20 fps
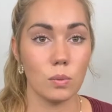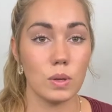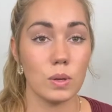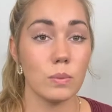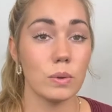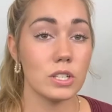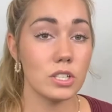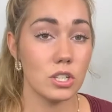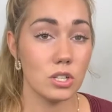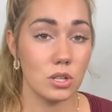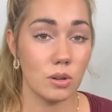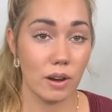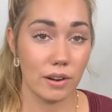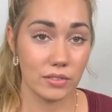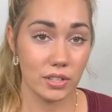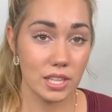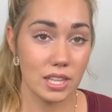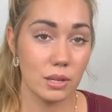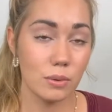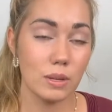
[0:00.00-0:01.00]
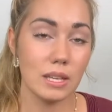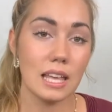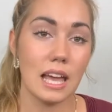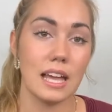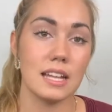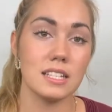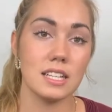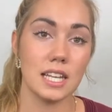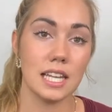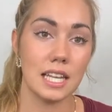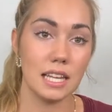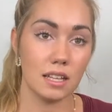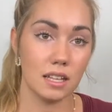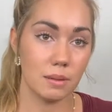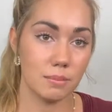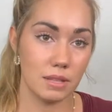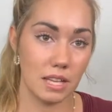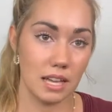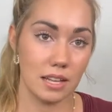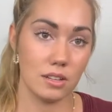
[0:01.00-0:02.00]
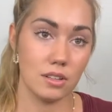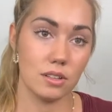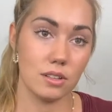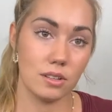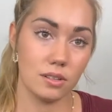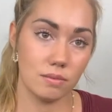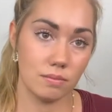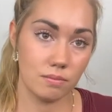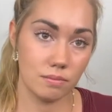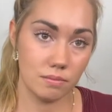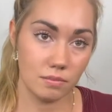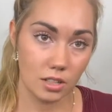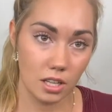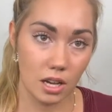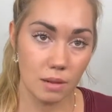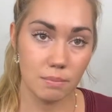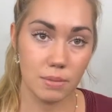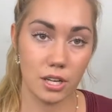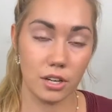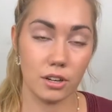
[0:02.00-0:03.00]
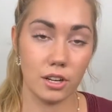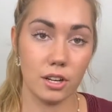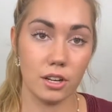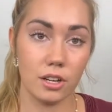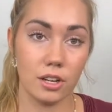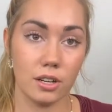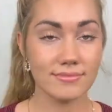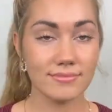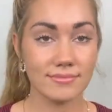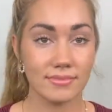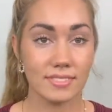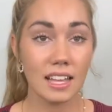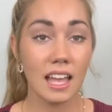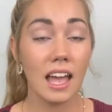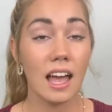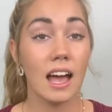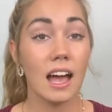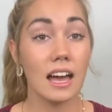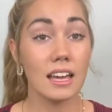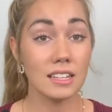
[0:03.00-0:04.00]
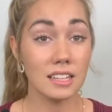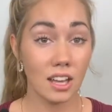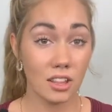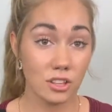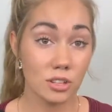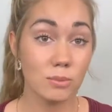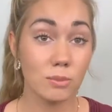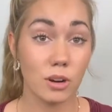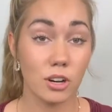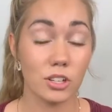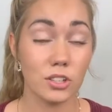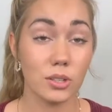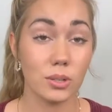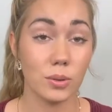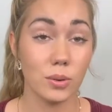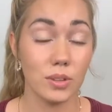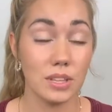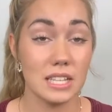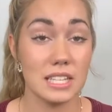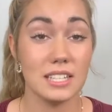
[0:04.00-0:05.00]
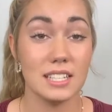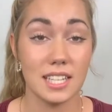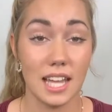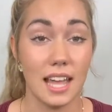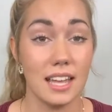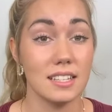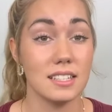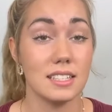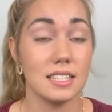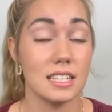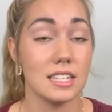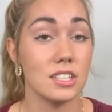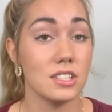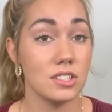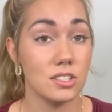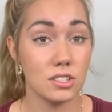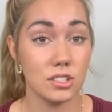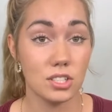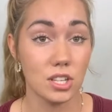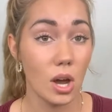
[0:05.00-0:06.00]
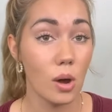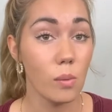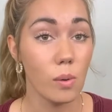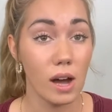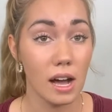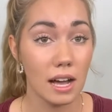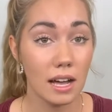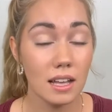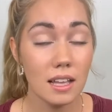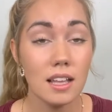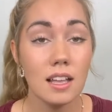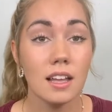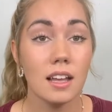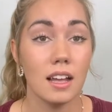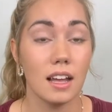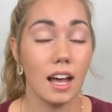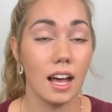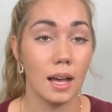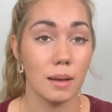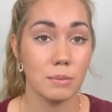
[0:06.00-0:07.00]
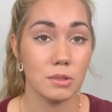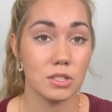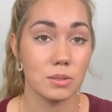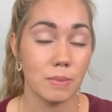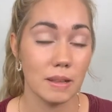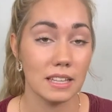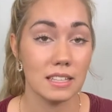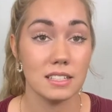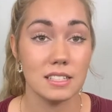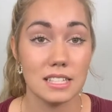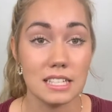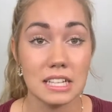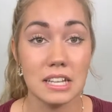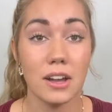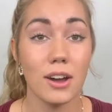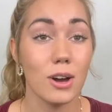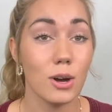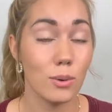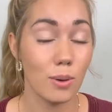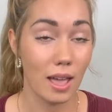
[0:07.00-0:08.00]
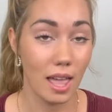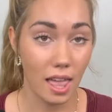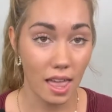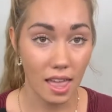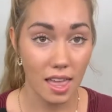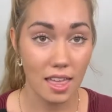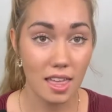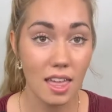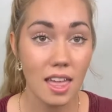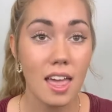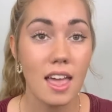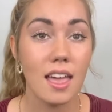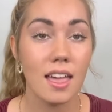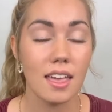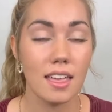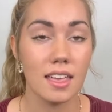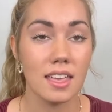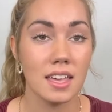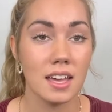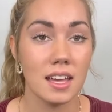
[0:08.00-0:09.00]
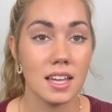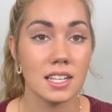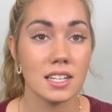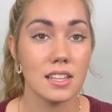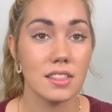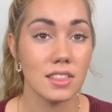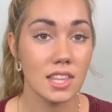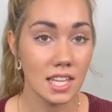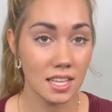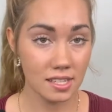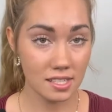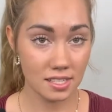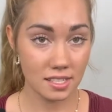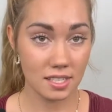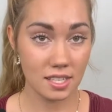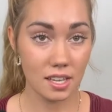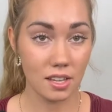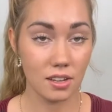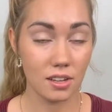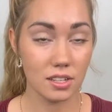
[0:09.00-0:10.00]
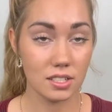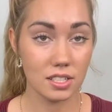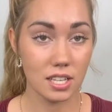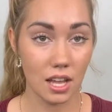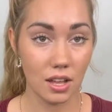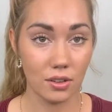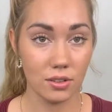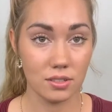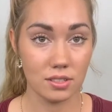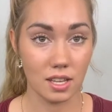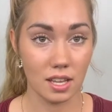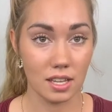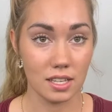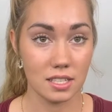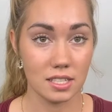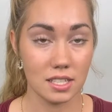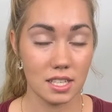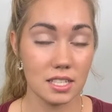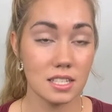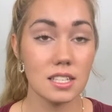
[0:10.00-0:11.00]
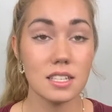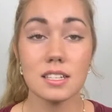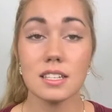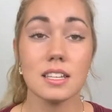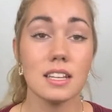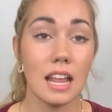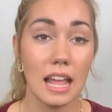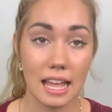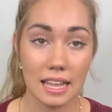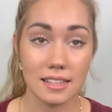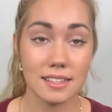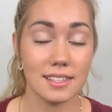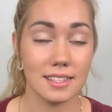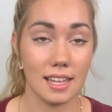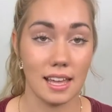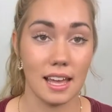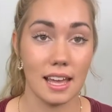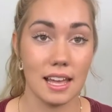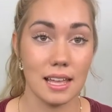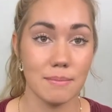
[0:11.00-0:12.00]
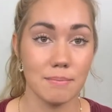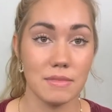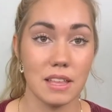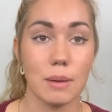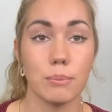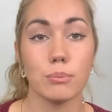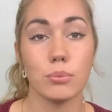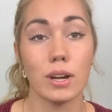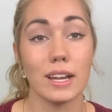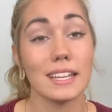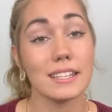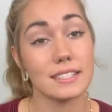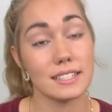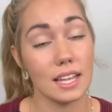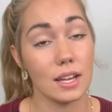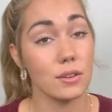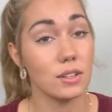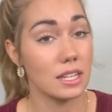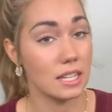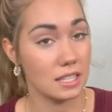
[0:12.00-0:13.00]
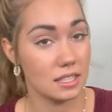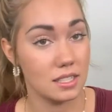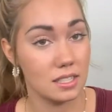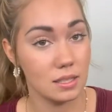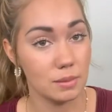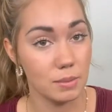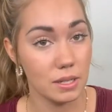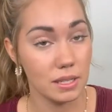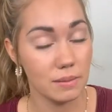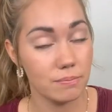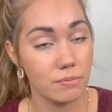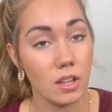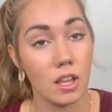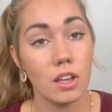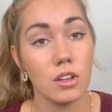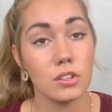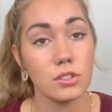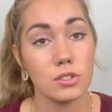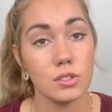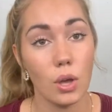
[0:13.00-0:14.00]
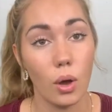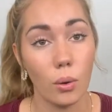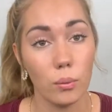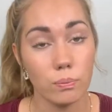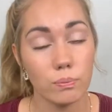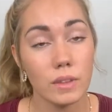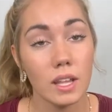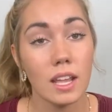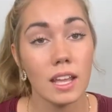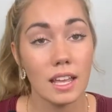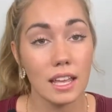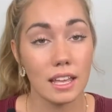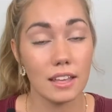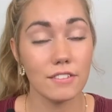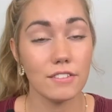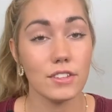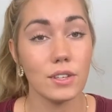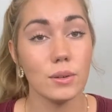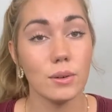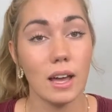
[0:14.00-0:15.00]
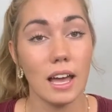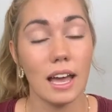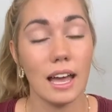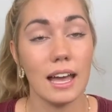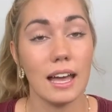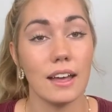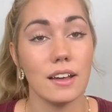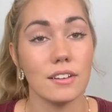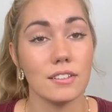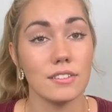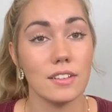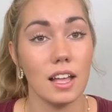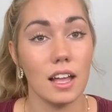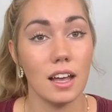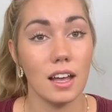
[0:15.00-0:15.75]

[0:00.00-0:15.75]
we want to do everything we can to heal up that gut barrier. Another marker on this test is DOA. You spell it DOA. And this tells us this is an enzyme that breaks down histamine. So if you have